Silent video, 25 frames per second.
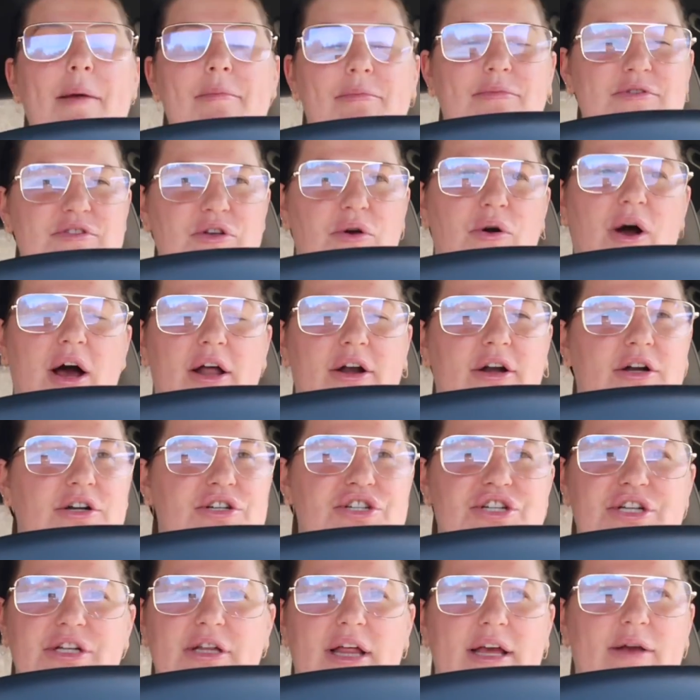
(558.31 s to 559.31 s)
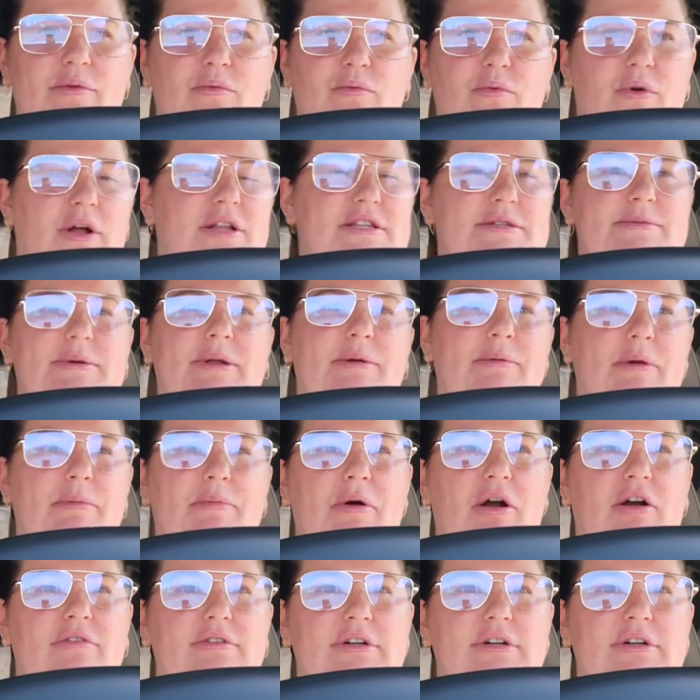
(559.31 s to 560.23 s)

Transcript: I'm so honored she like wants me to be a part